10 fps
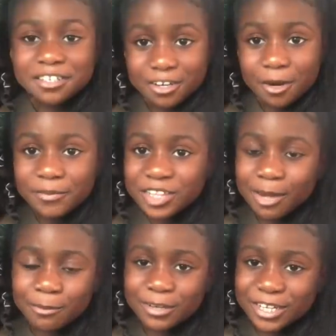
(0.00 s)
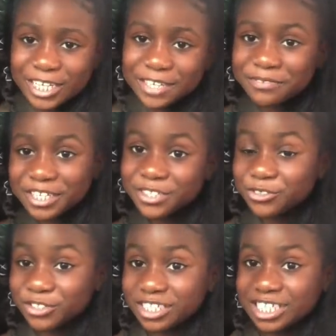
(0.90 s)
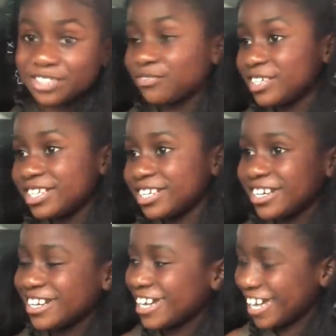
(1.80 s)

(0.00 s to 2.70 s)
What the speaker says: Comment down below if you enjoyed this video.